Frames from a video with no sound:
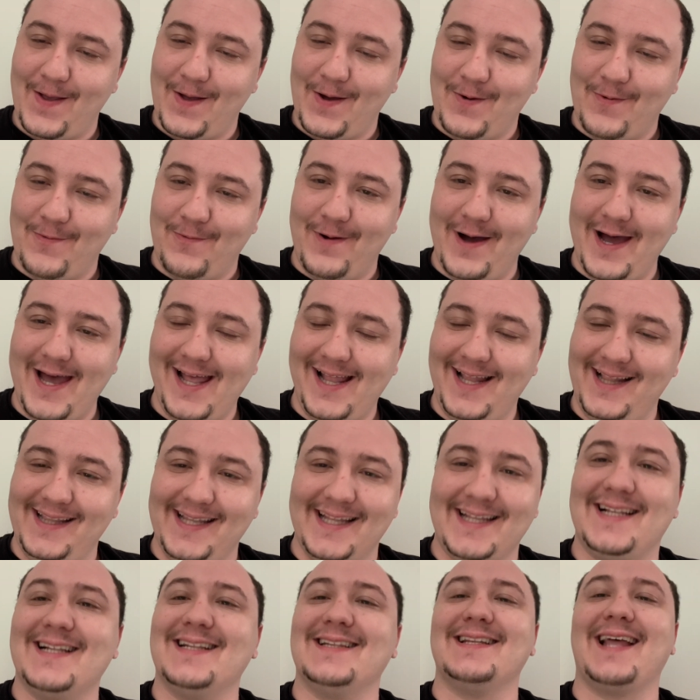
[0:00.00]
Well,
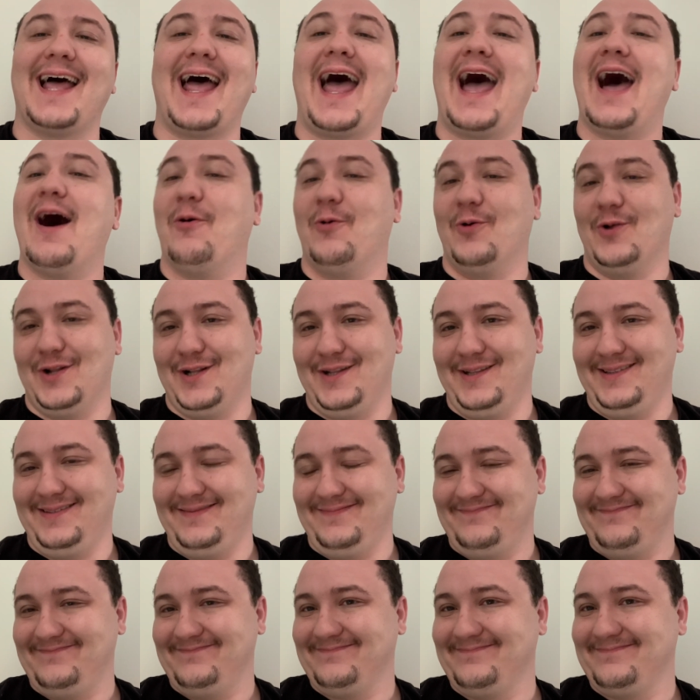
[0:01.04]
little
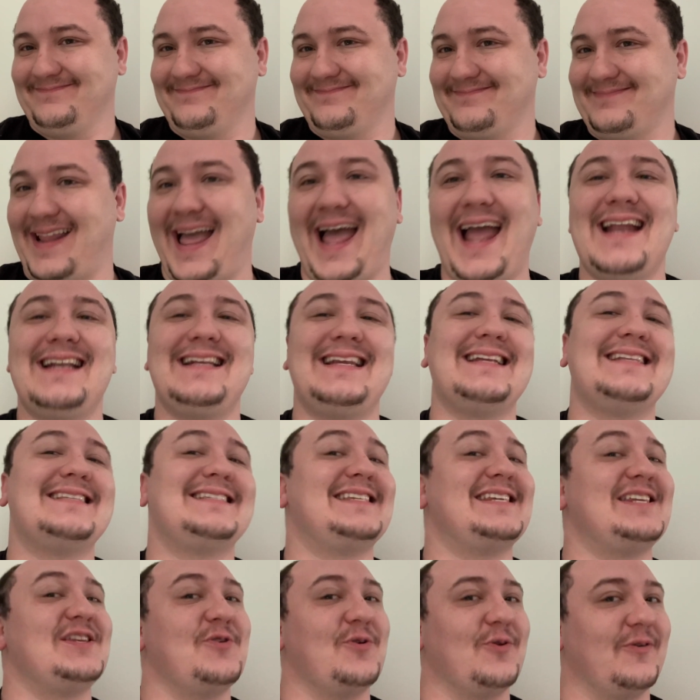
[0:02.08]
owl, I did
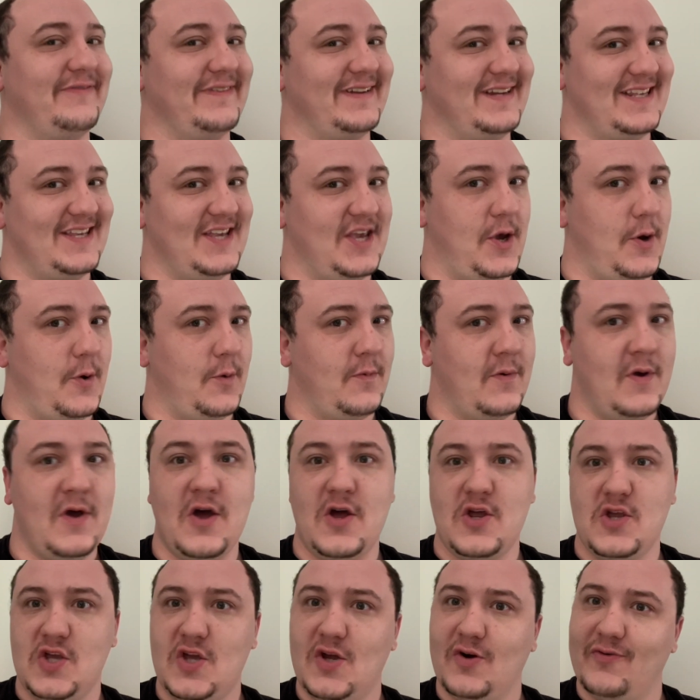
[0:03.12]
see your video,
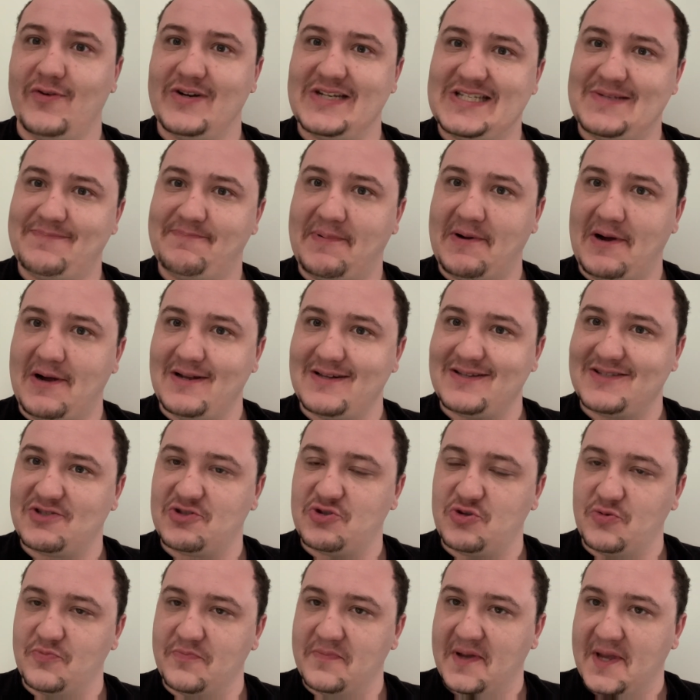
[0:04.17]
your response
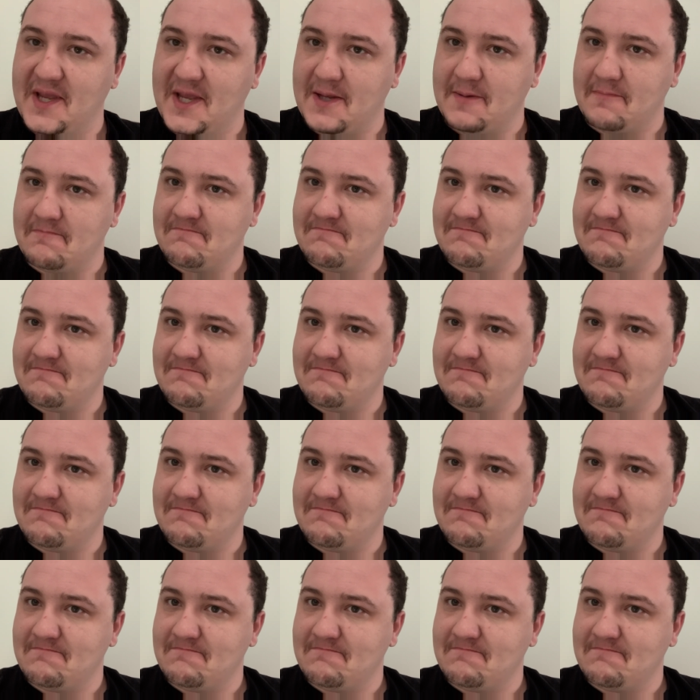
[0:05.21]
to me.